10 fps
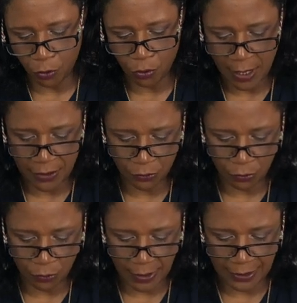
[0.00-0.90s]
always,
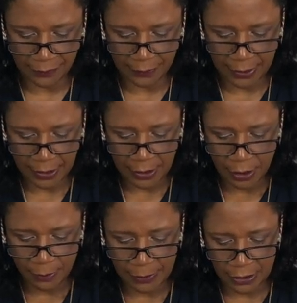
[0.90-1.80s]

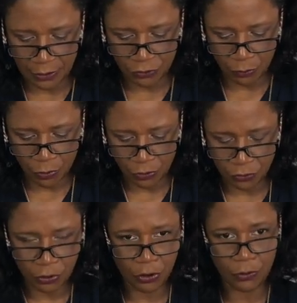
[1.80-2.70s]
because you want
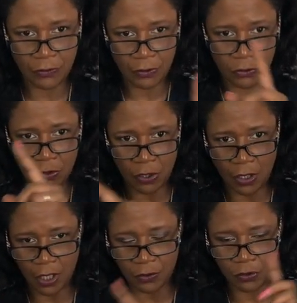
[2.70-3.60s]
to use
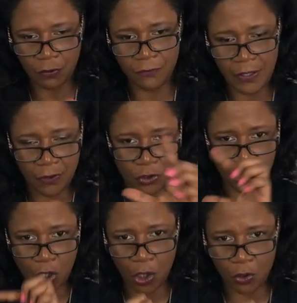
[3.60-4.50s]
to fit the
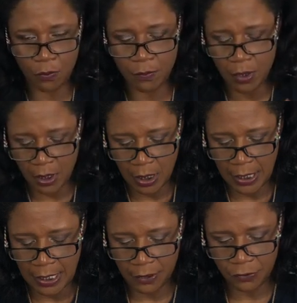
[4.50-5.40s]
dome
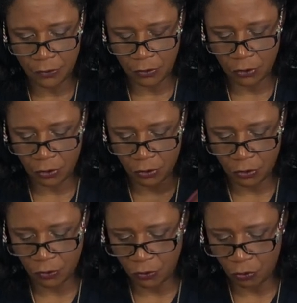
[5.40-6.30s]
into
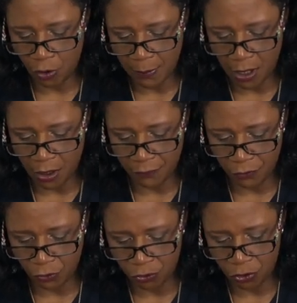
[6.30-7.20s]
the top part of
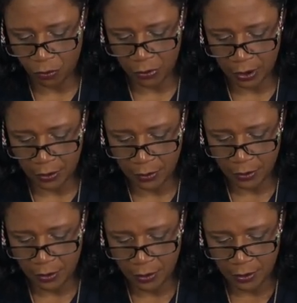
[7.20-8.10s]
your shoulder,
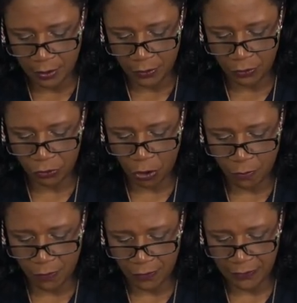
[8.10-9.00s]
the
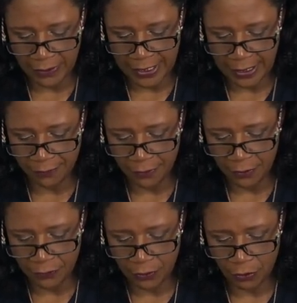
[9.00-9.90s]
dome of the sleeve.
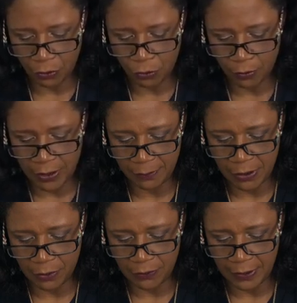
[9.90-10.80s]
So you'll always be
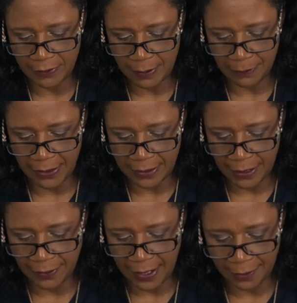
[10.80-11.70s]
using something
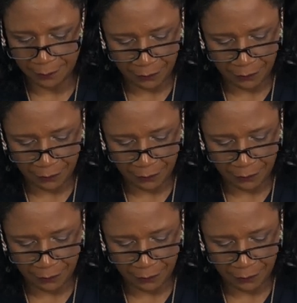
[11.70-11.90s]
like that,